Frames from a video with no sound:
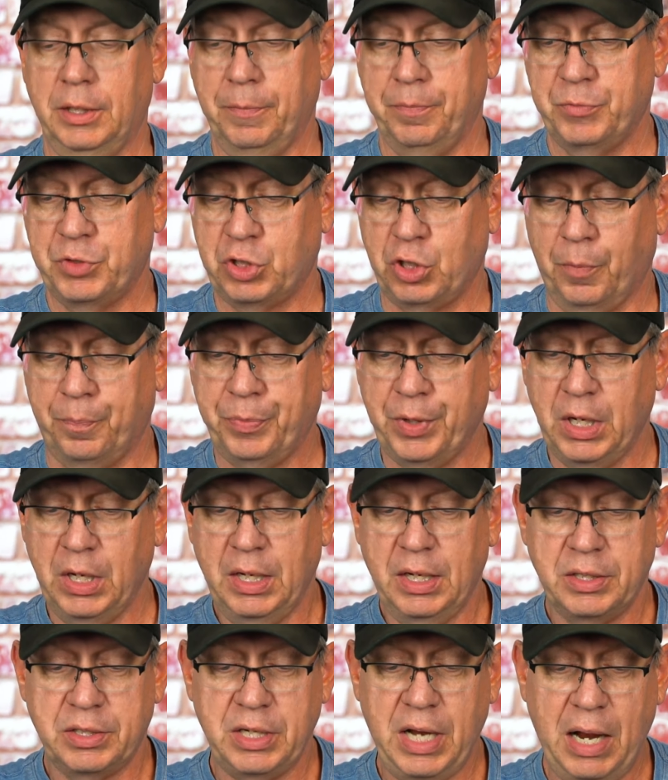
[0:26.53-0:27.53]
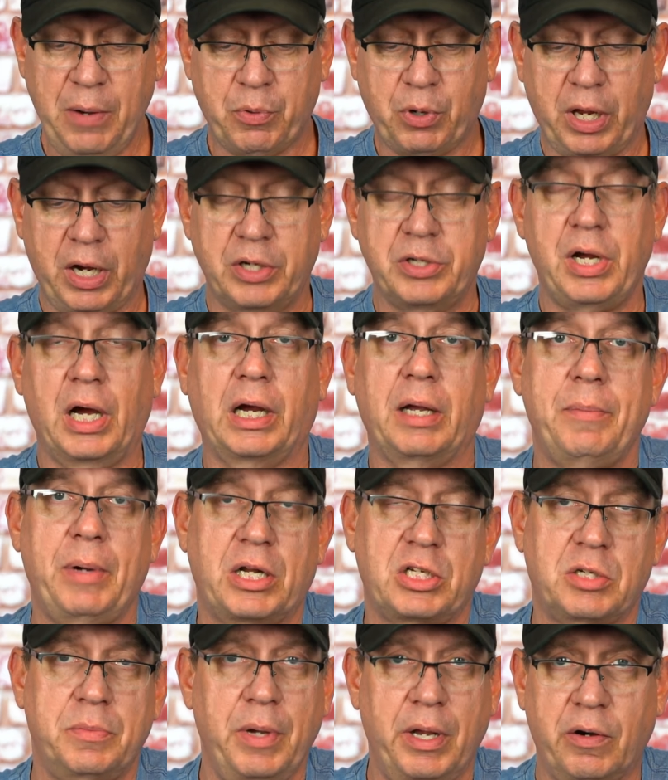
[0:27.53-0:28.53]
So today we're going to talk
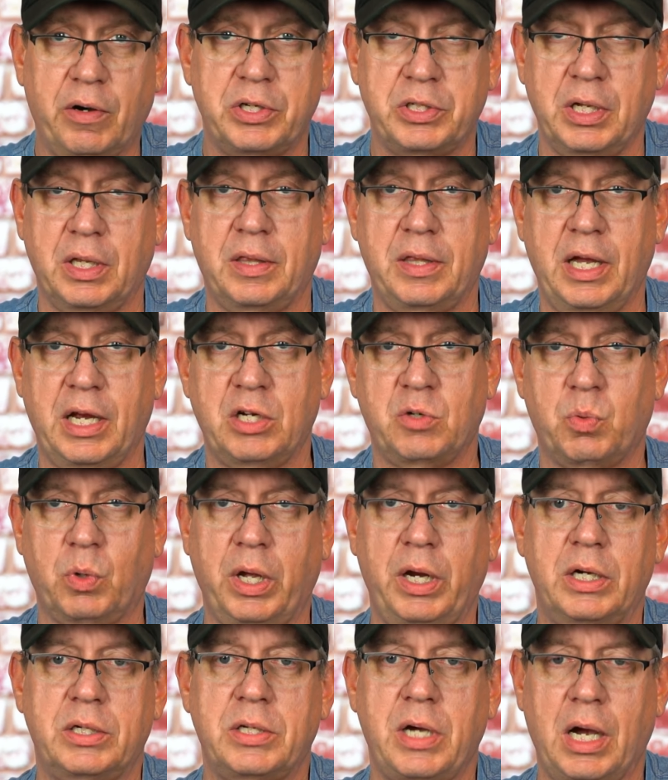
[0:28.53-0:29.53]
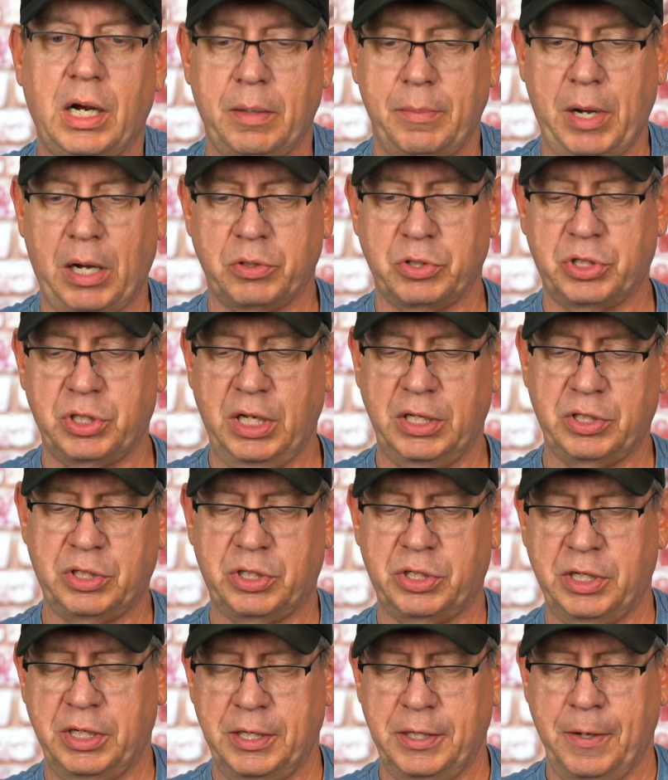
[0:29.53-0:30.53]
about some interesting things. We're going to talk about,
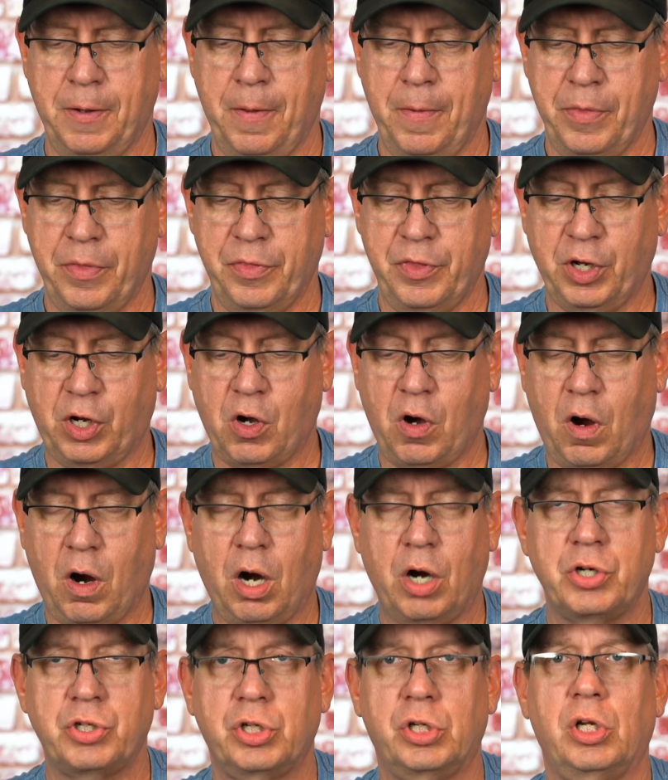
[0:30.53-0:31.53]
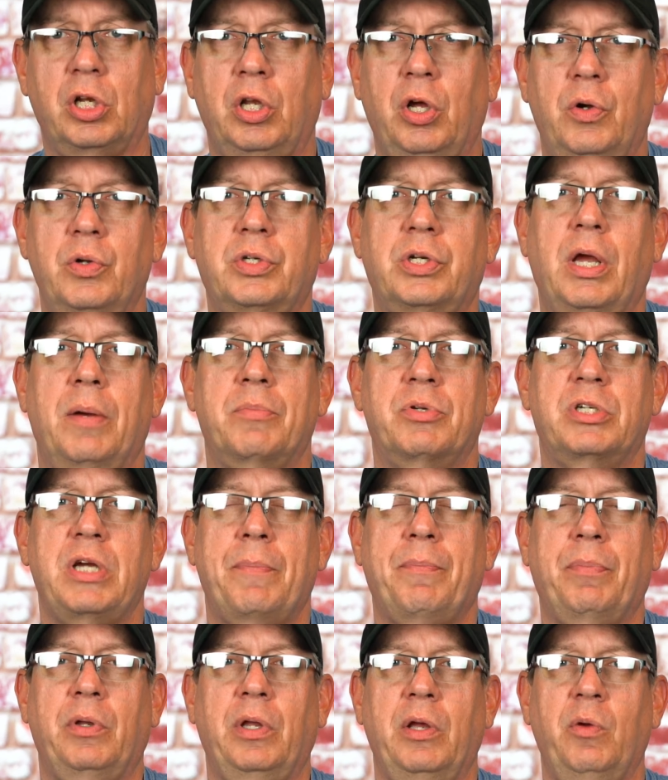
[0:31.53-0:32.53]
since the cars and the loads come
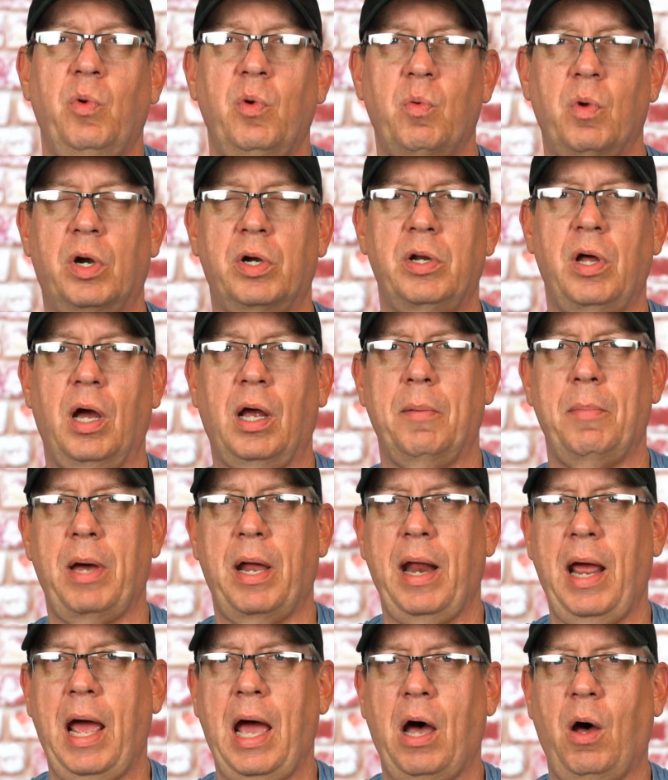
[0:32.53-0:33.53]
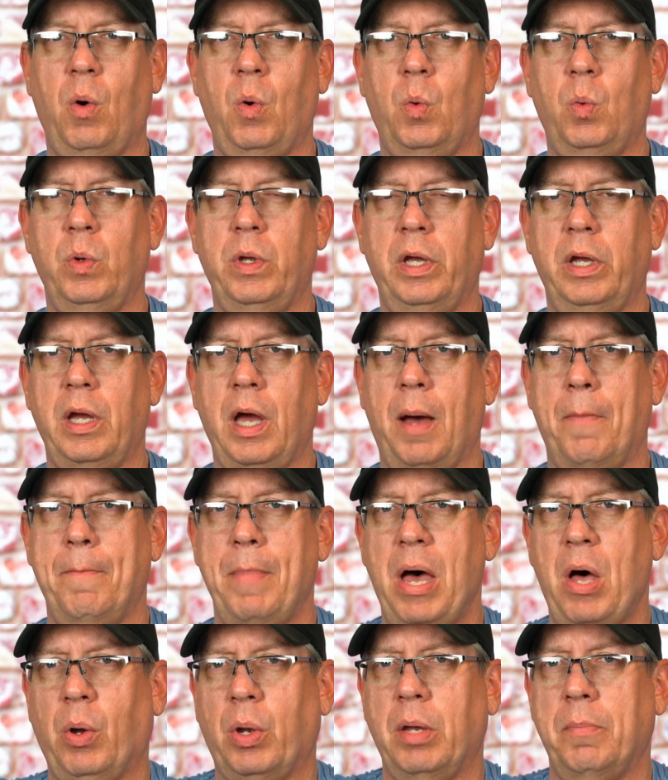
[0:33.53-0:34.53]
separately, we want to talk about how we
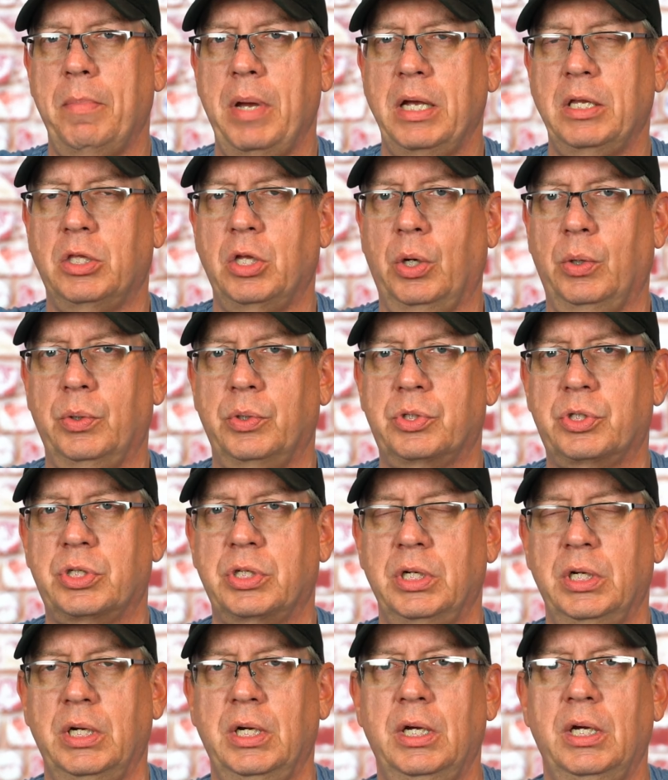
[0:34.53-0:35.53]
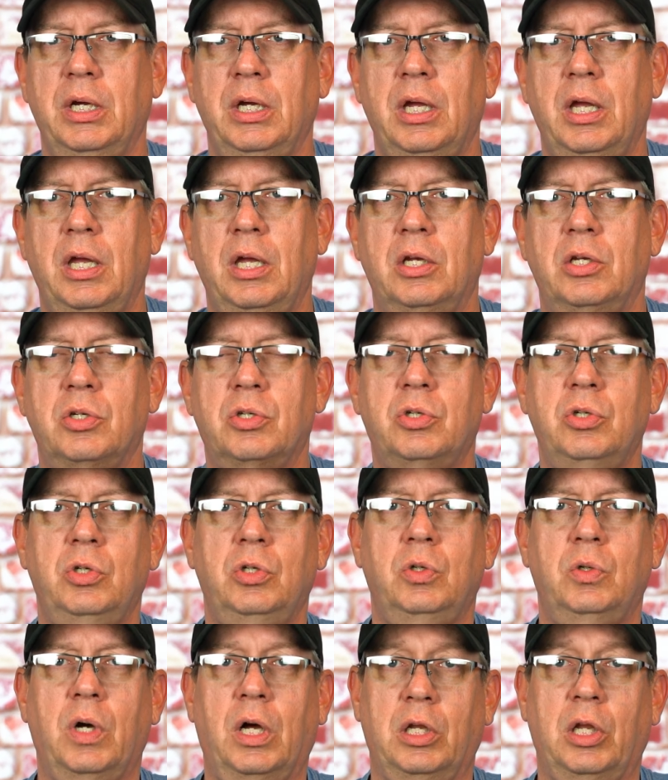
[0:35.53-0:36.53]
amalgamate those
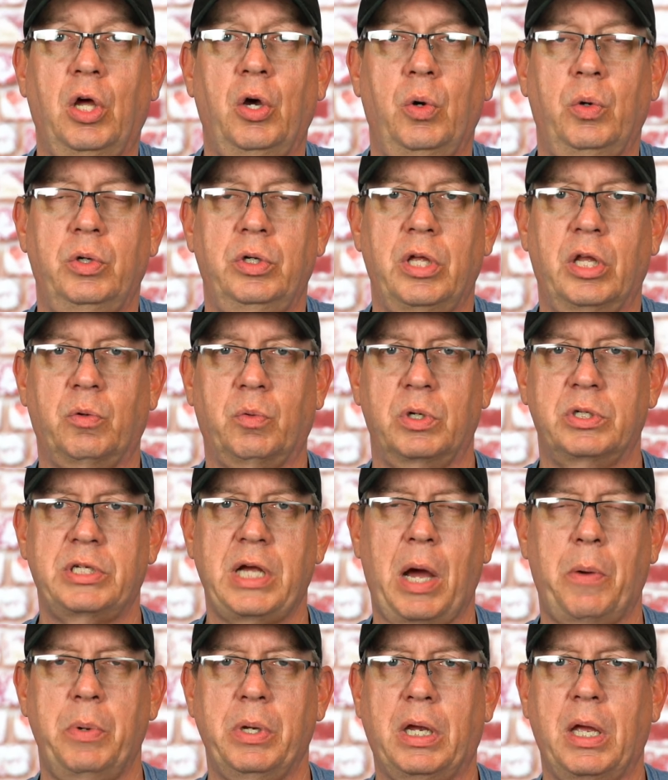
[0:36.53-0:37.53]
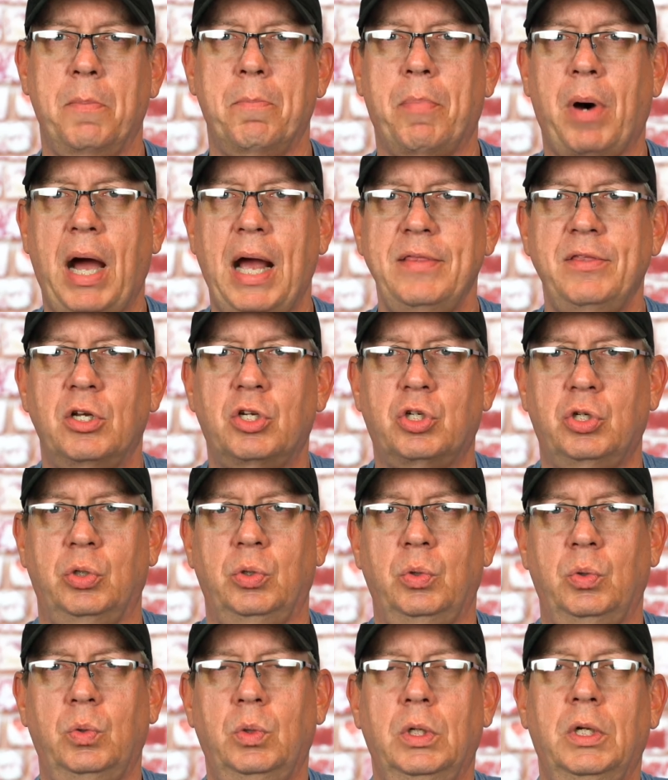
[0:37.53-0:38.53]
into a load. In other words, how we combine the
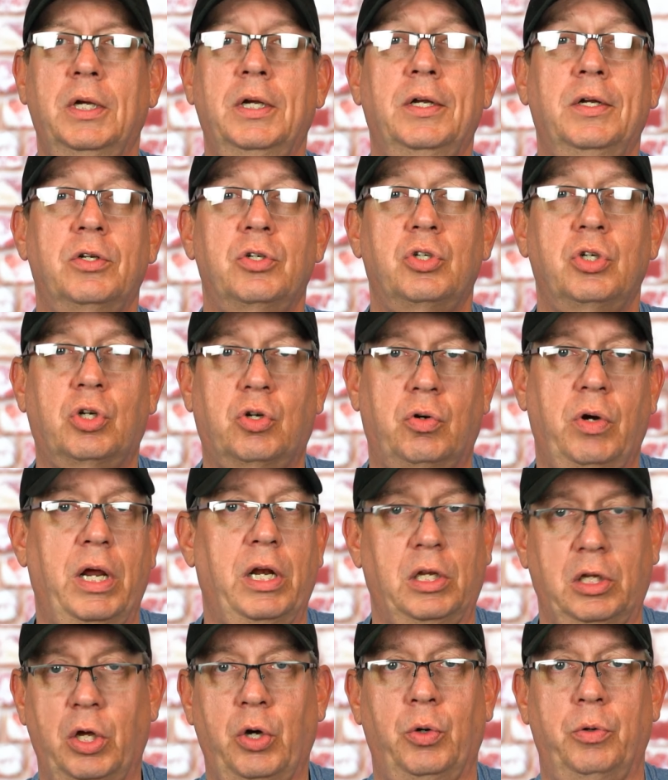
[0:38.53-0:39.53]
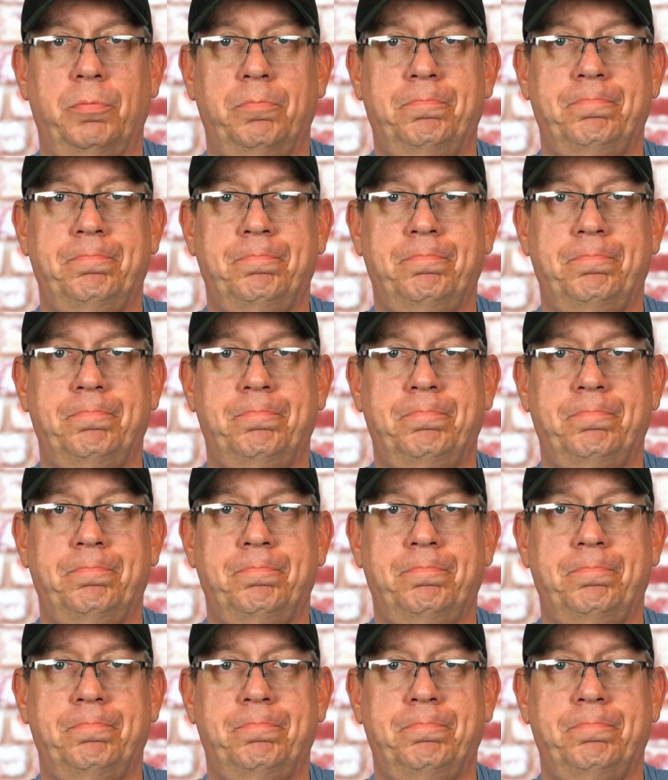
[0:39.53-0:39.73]
two to create a load,